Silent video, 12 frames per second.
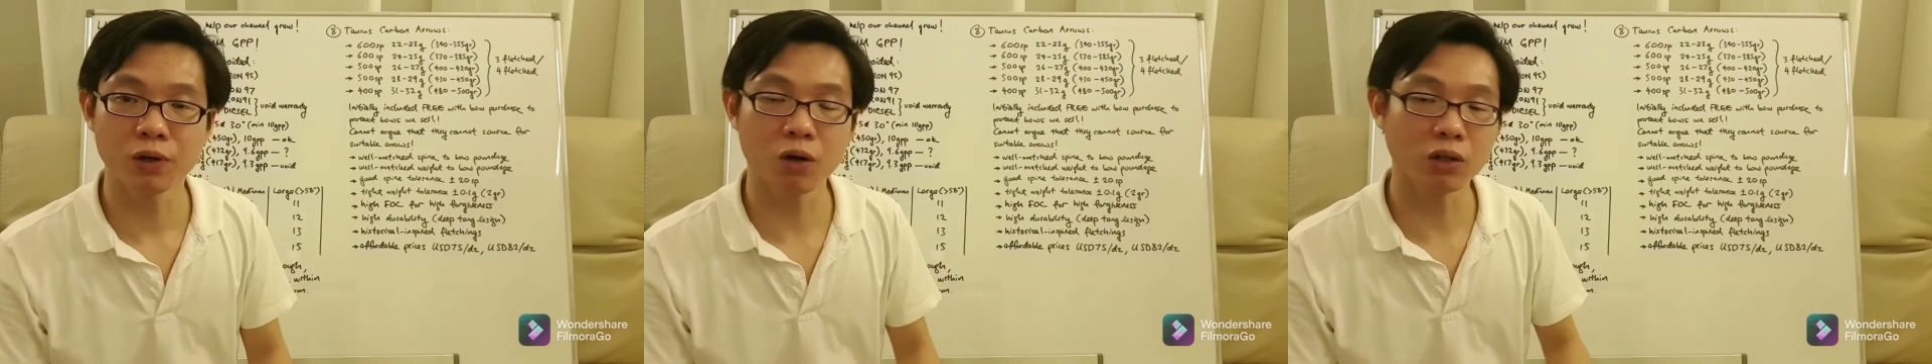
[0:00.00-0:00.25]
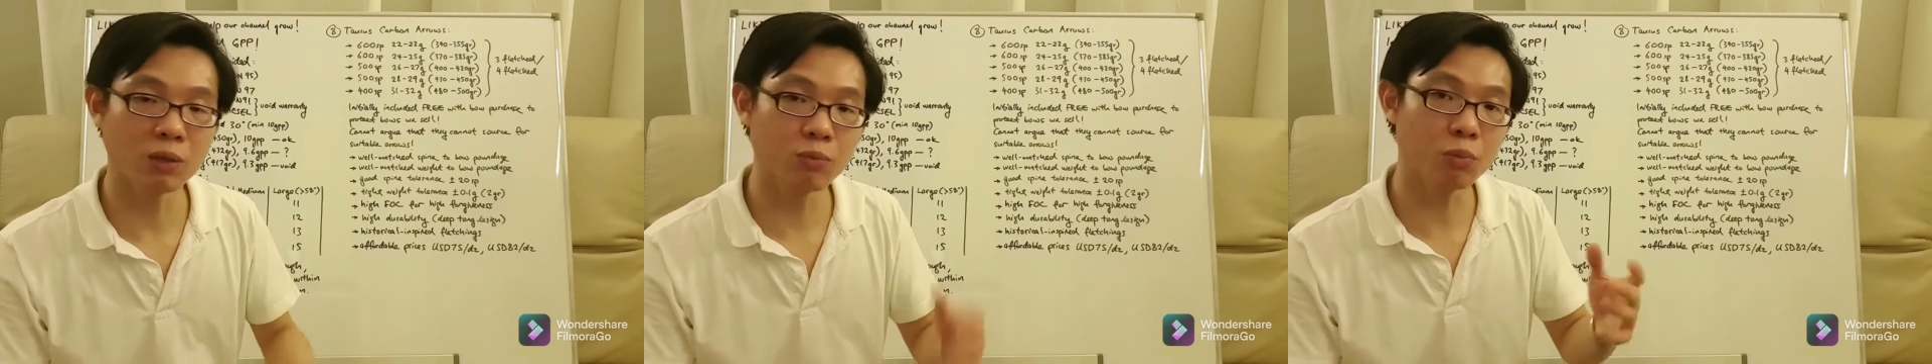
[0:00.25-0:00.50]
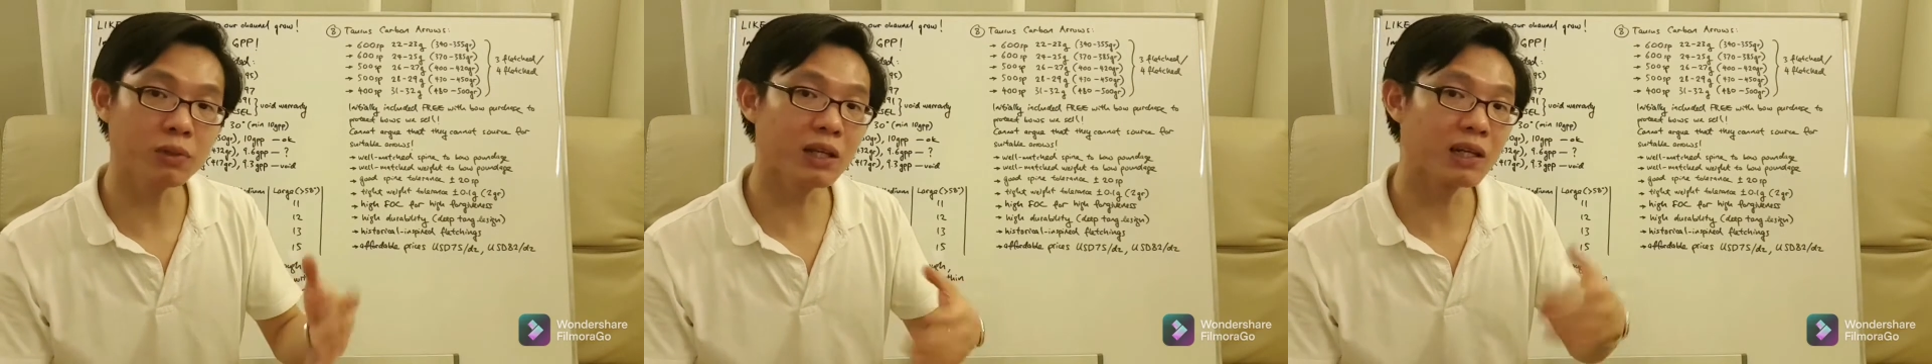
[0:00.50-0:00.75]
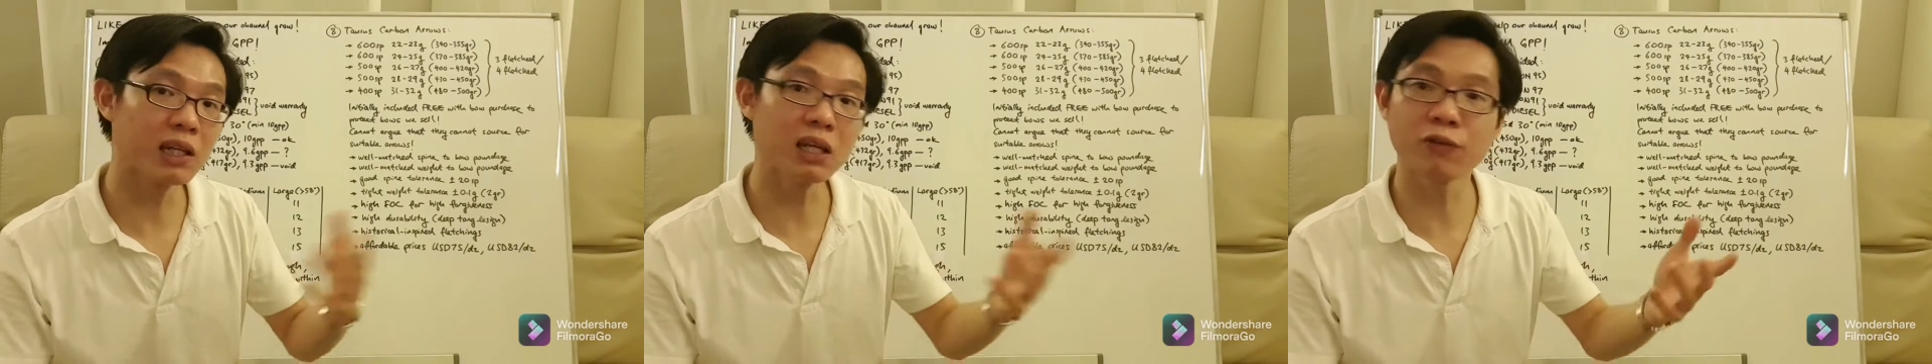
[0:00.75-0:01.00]
or the moment
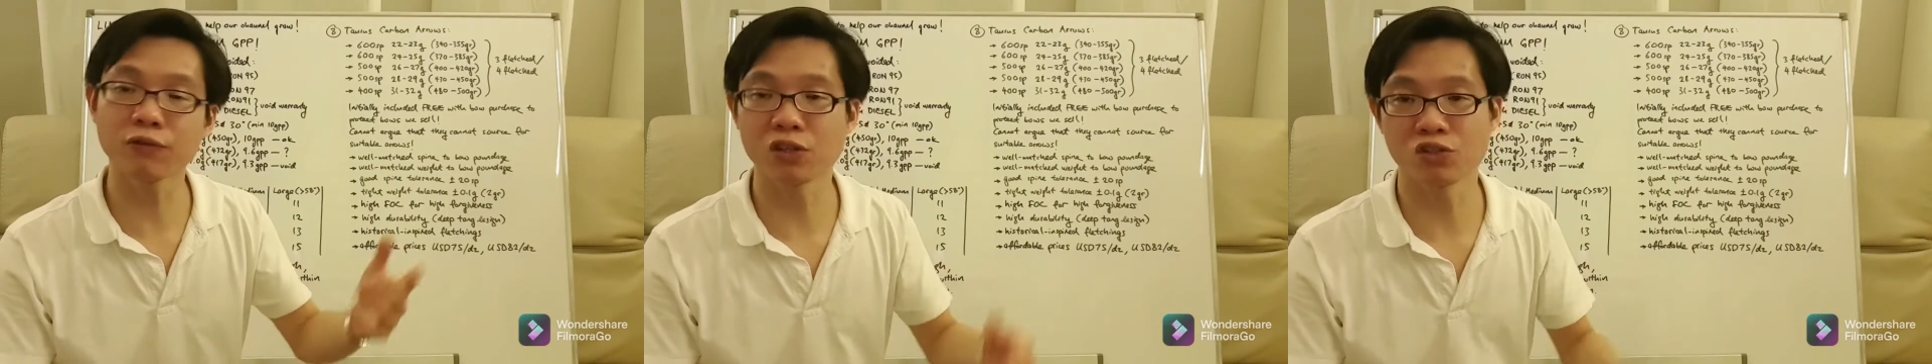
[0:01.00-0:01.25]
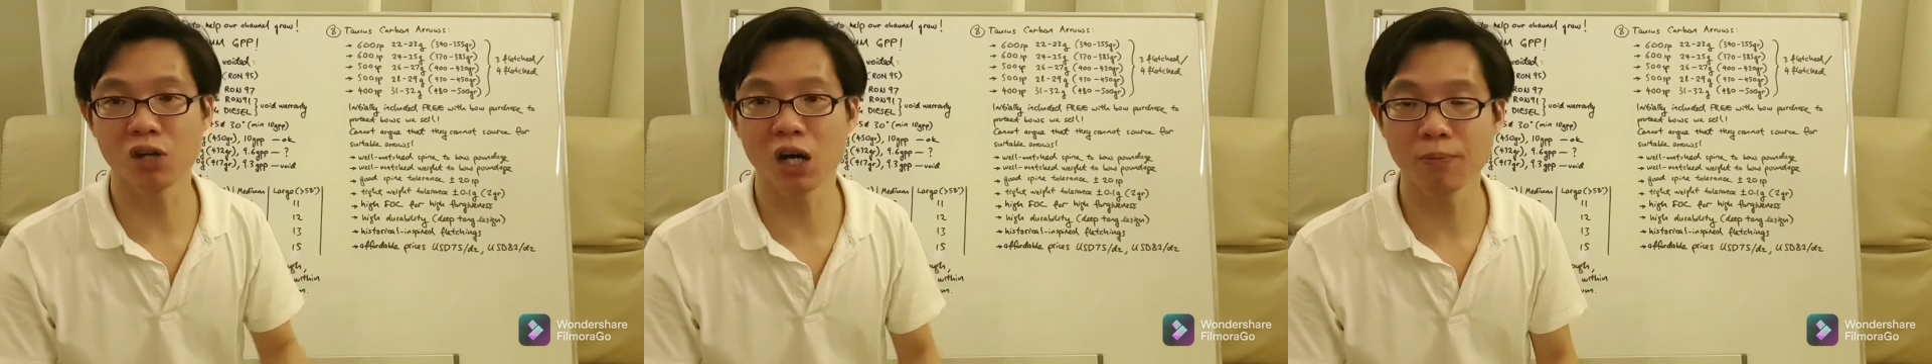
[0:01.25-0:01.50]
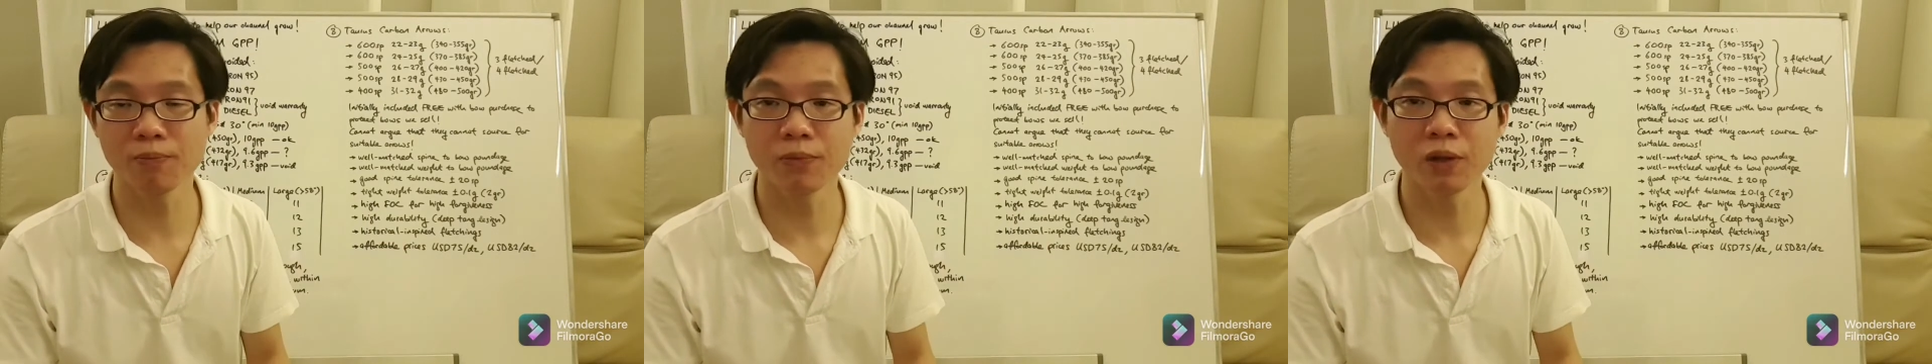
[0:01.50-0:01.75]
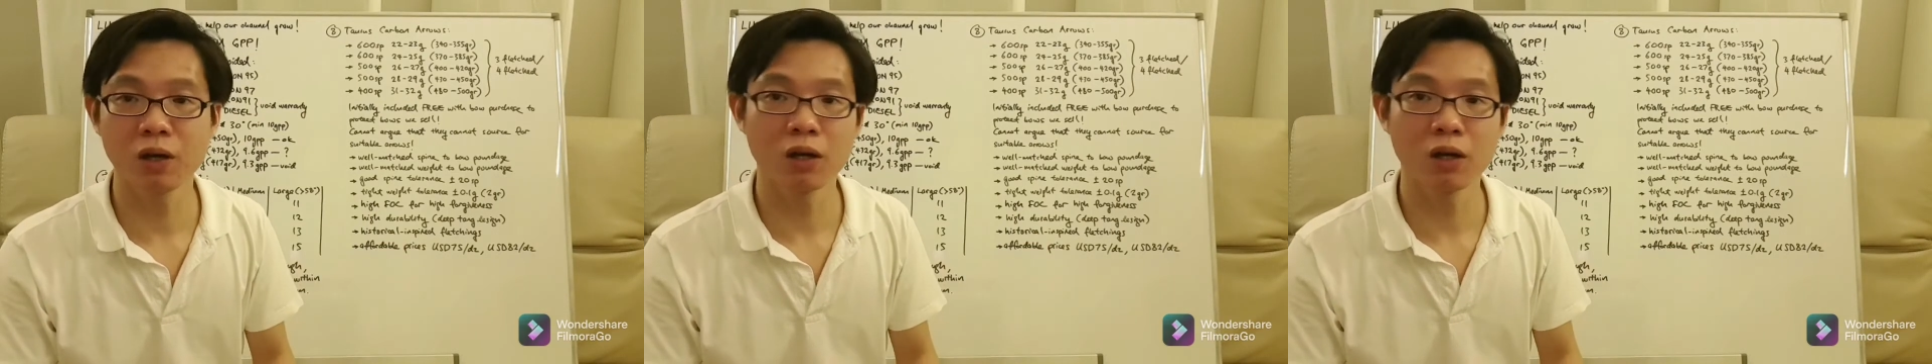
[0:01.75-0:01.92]
they leave the shop,